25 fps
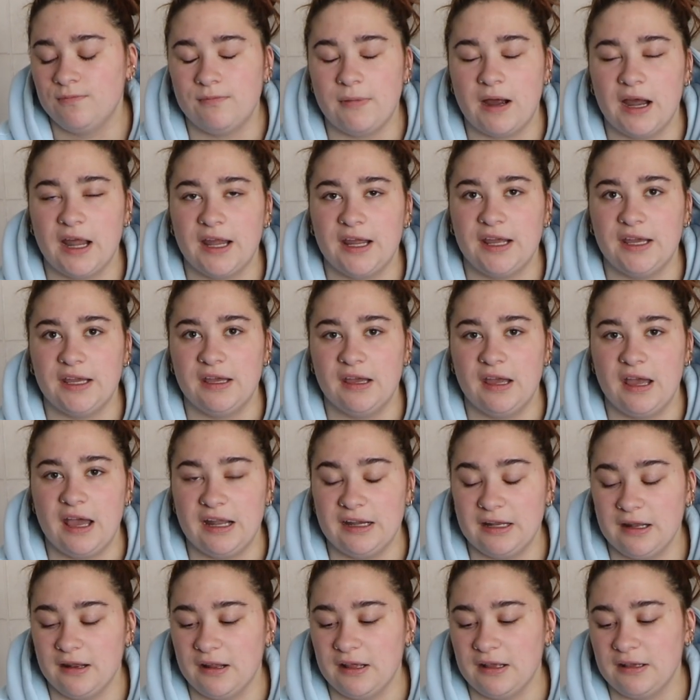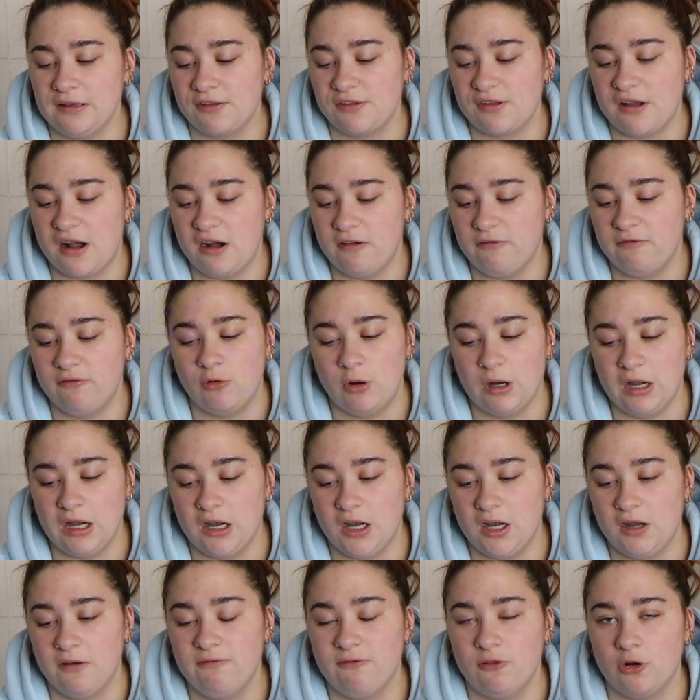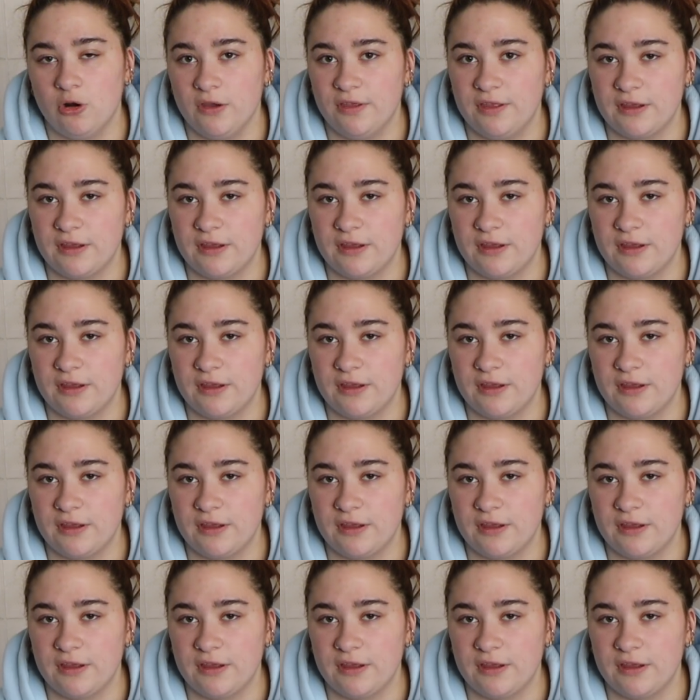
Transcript: my editing software for